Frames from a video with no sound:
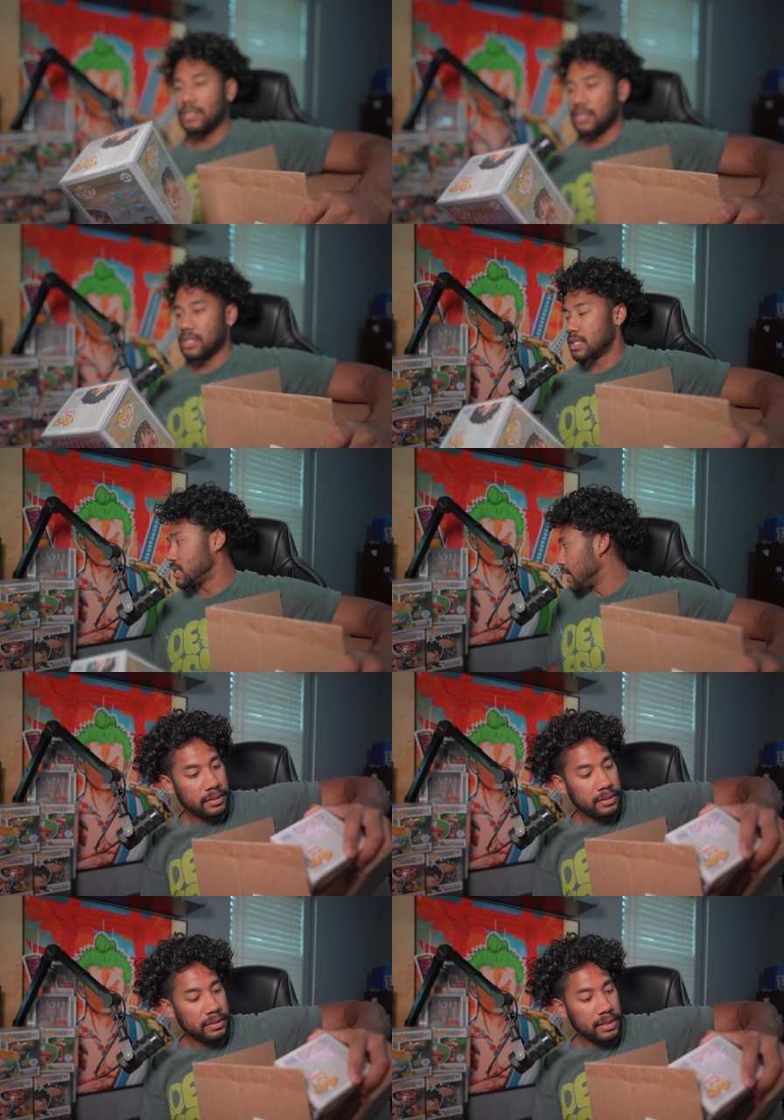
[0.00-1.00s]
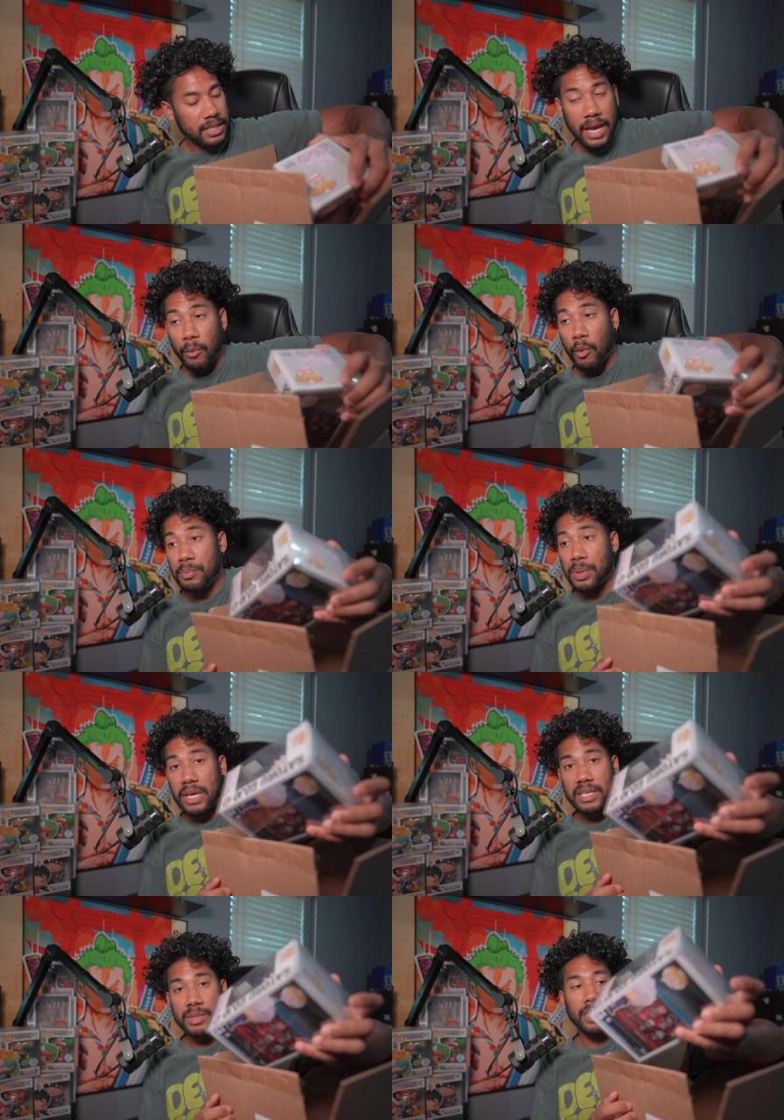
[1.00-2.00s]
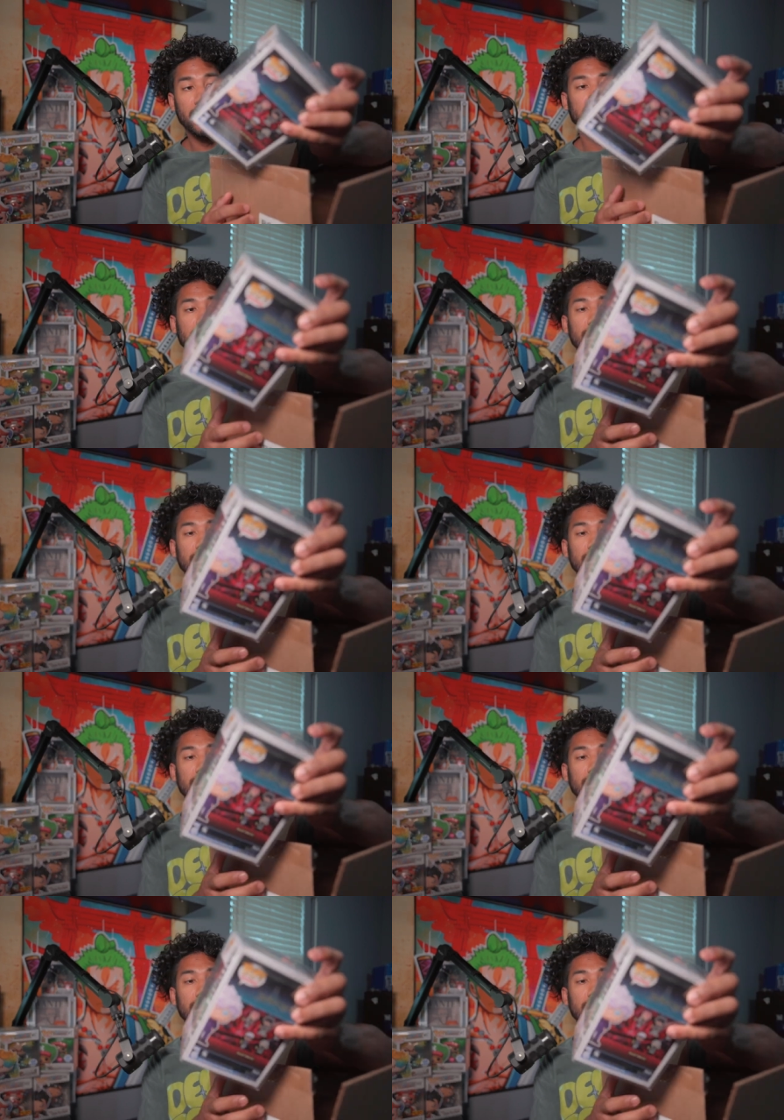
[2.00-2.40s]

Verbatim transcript: sick. This ain't One Piece, but this is